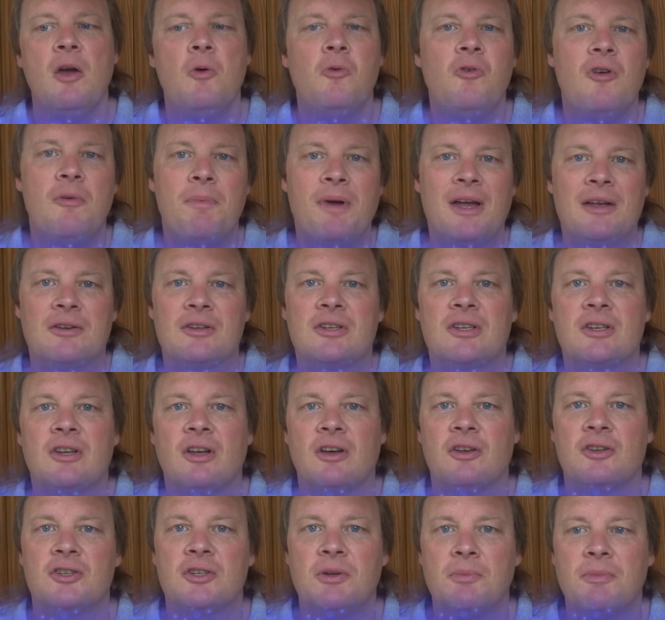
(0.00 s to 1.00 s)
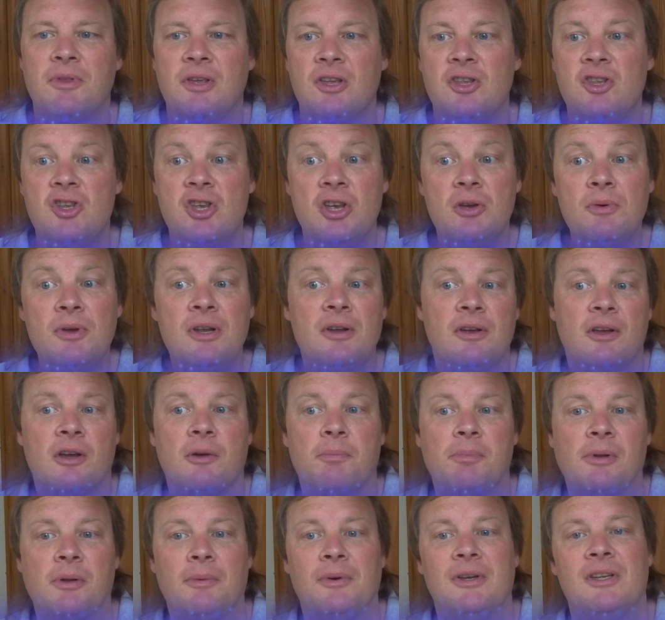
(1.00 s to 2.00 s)
We're about to start something new in a
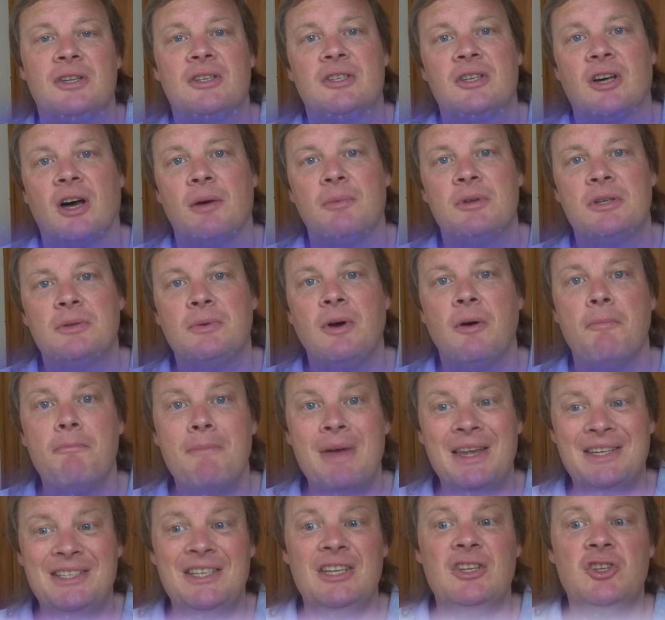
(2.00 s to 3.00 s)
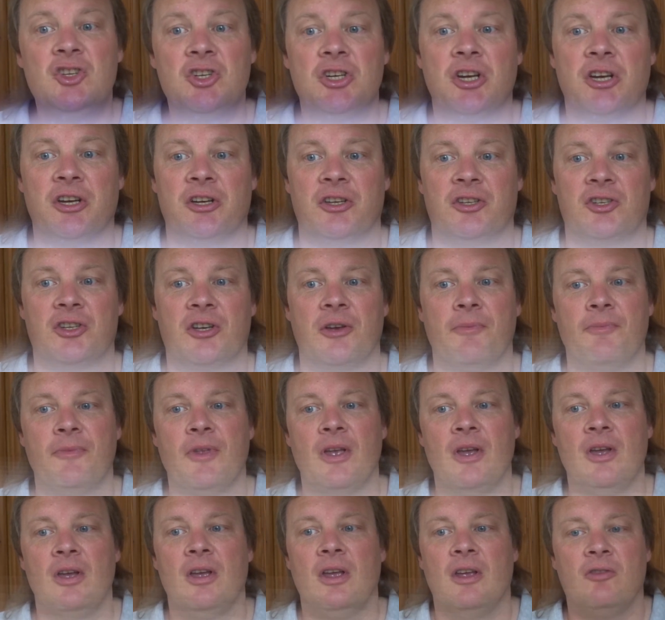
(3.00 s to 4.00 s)
couple of weeks' time as well. Messy Church.
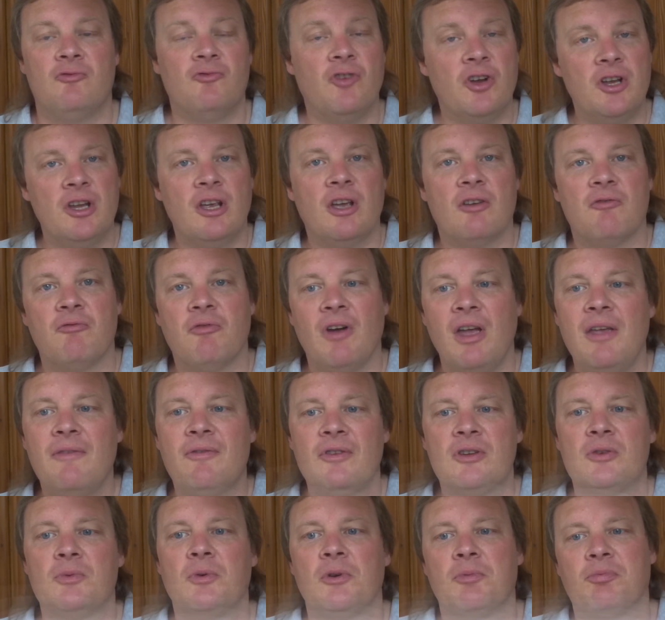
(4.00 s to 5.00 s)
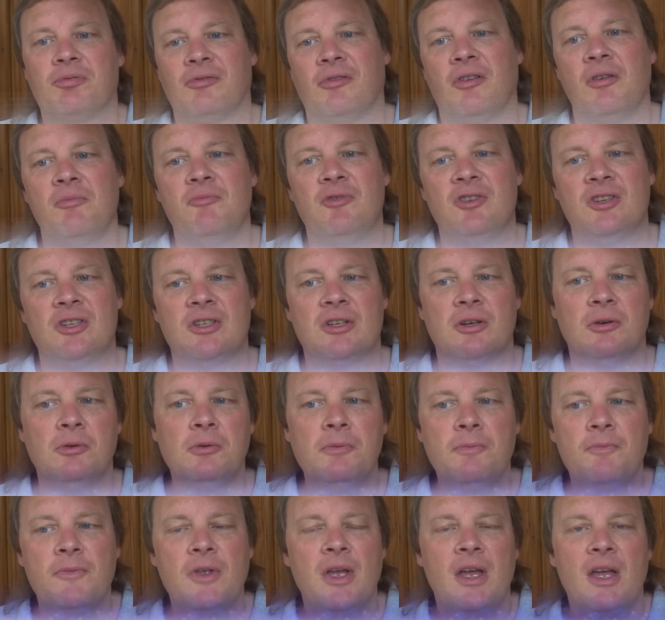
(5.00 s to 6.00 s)
It's running at Ravenswood Primary
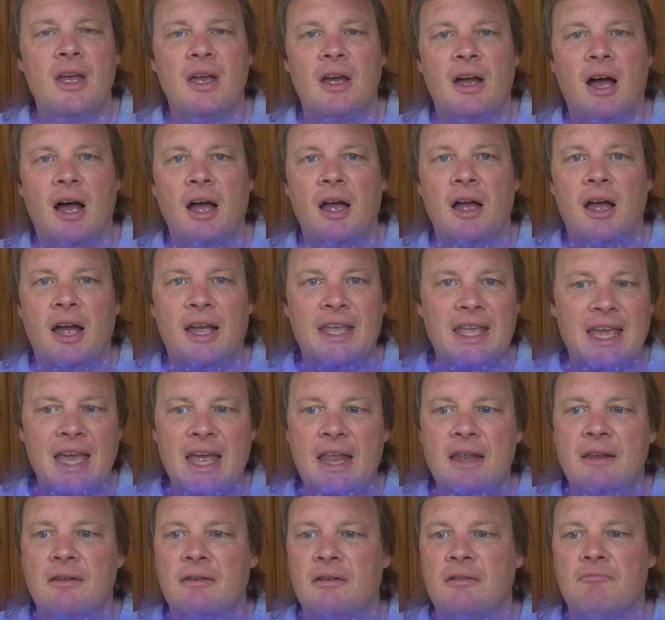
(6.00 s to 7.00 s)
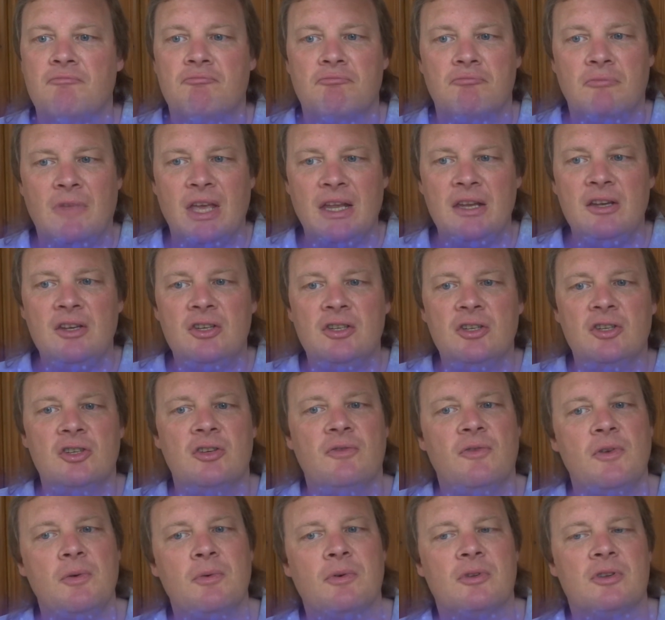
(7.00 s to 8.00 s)
School. Again, get in
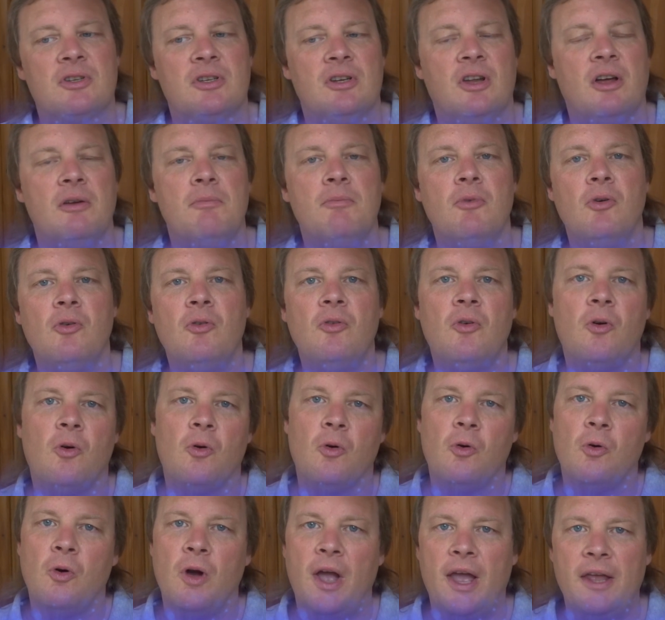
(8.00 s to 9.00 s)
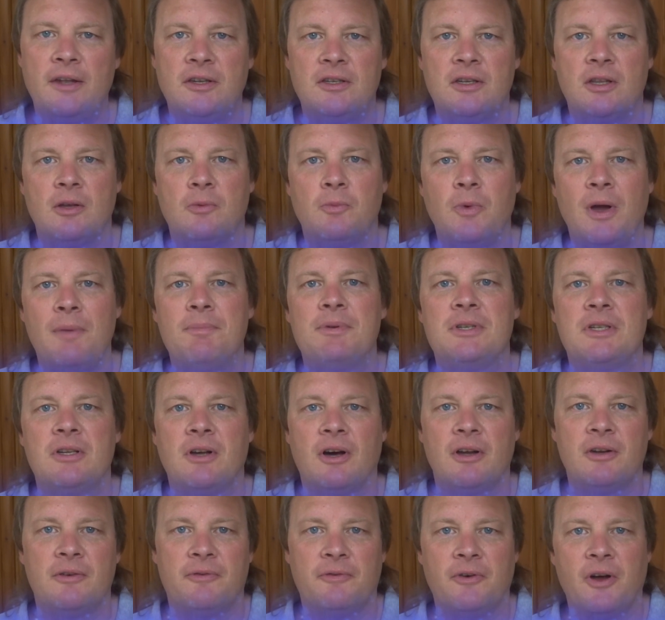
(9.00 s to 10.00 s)
touch if you want to know more, or head to the
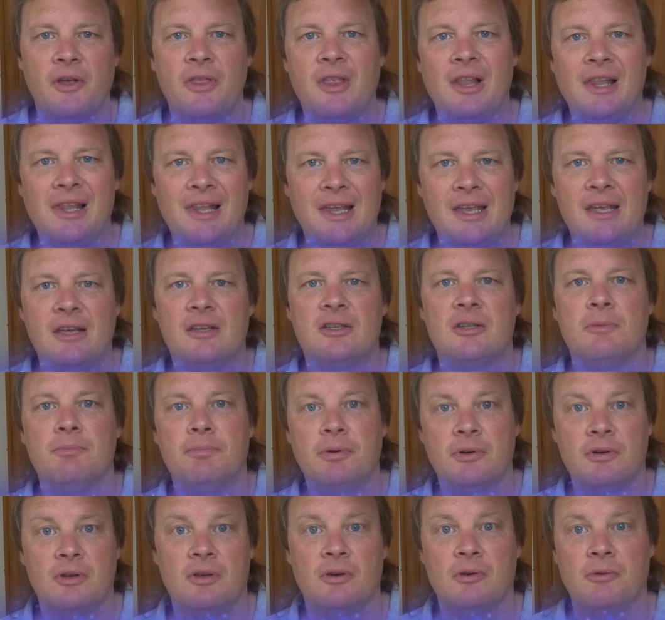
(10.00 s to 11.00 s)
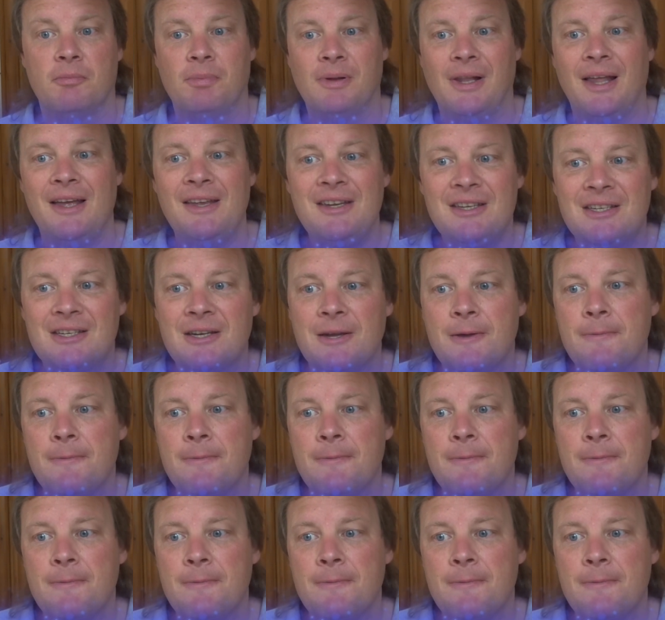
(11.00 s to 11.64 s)
website, find the link to book your place.